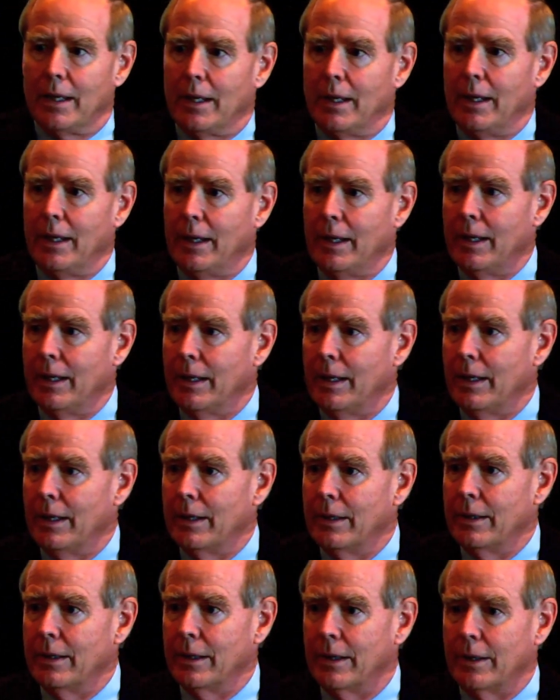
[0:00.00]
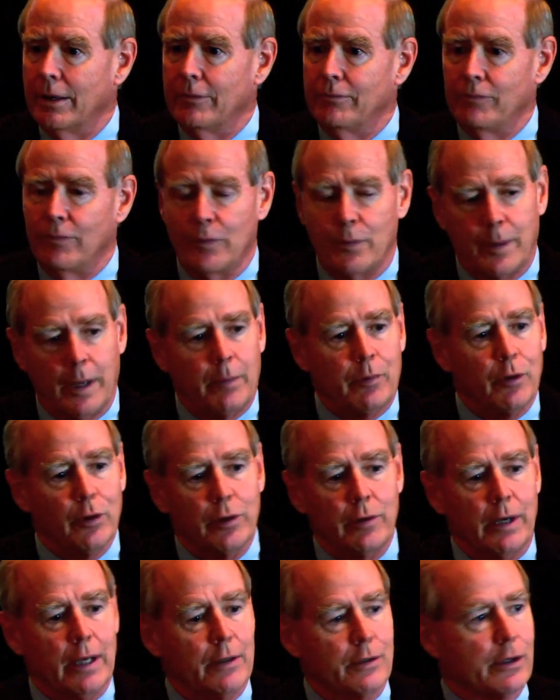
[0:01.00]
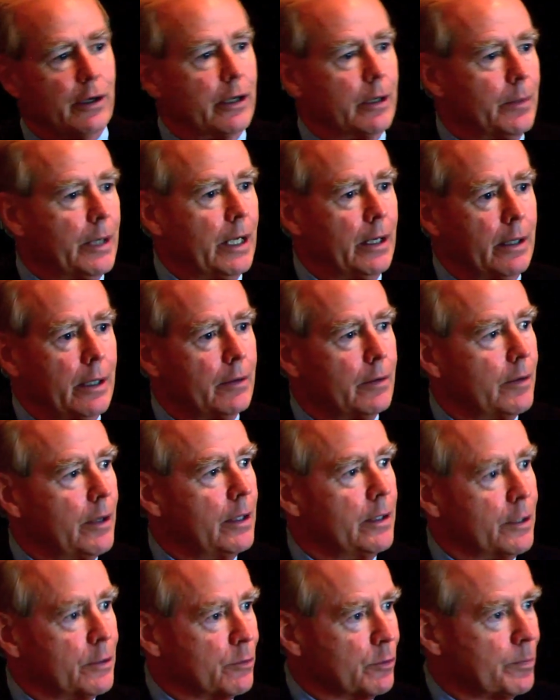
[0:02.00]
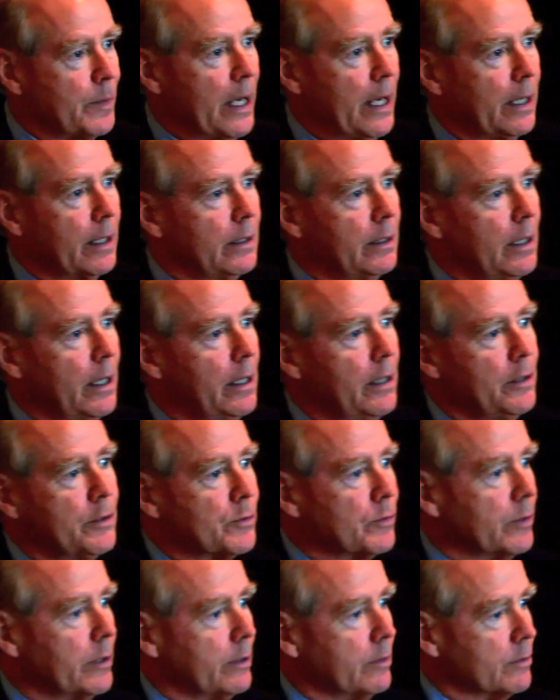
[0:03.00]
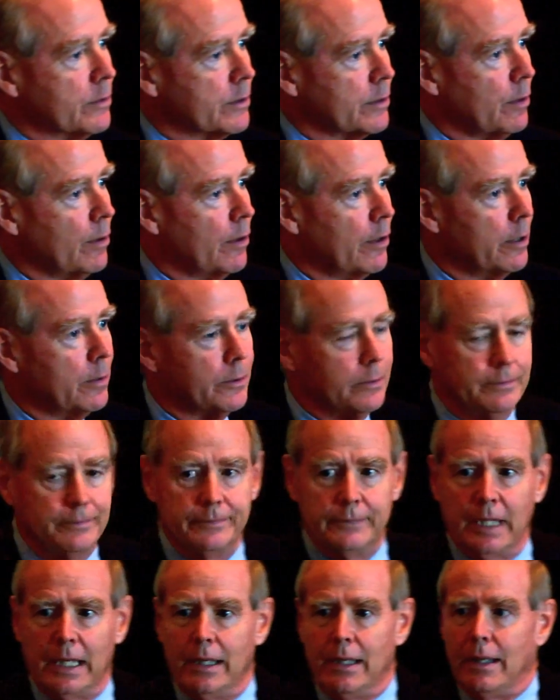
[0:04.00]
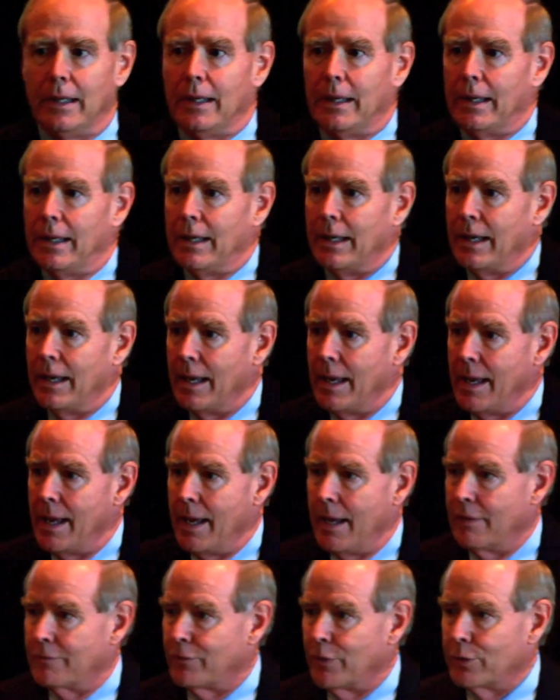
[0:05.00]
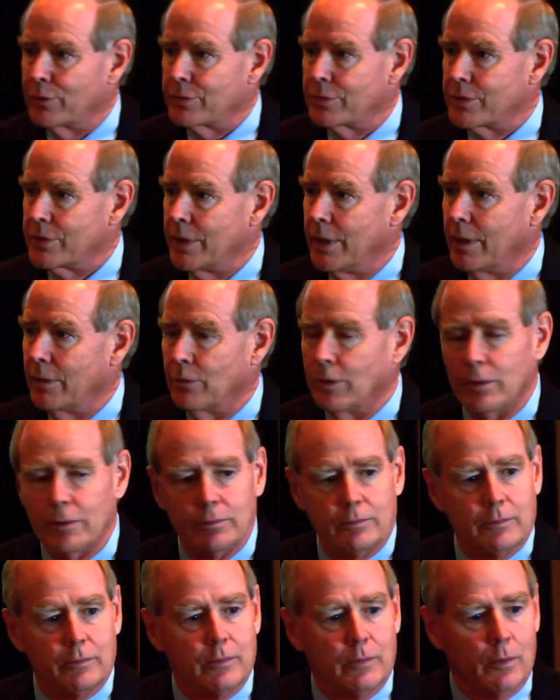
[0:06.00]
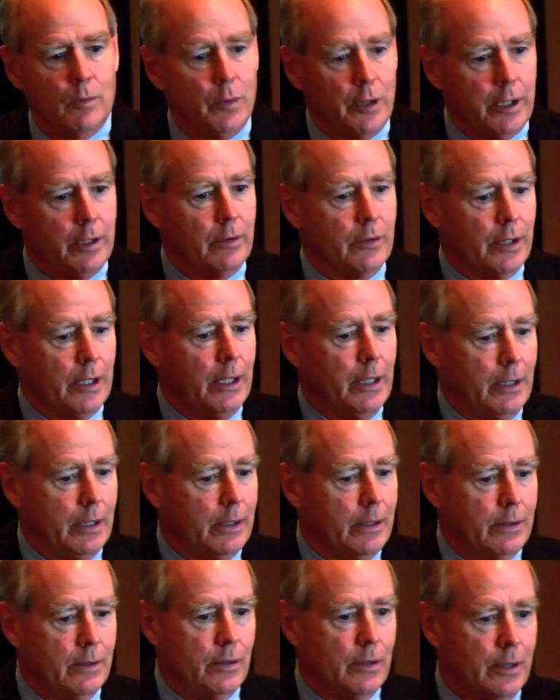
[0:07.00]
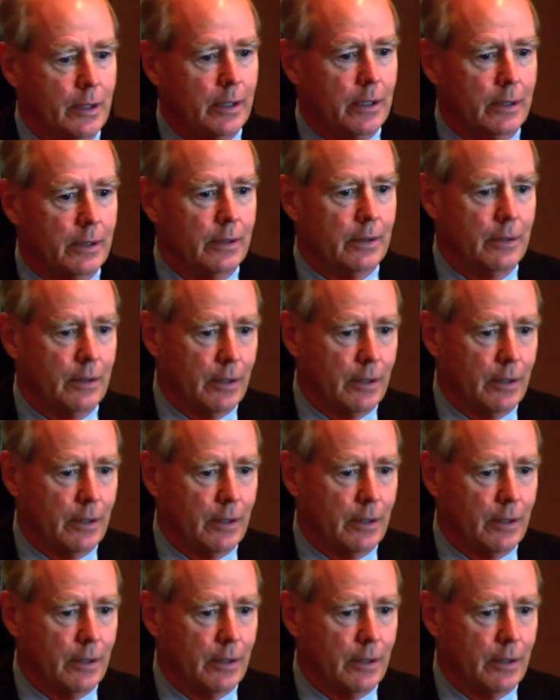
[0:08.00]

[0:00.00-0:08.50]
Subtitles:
And people went around talking about it. And this was back in the 80s when it was so horrible. And folks were saying, well, what do you think? And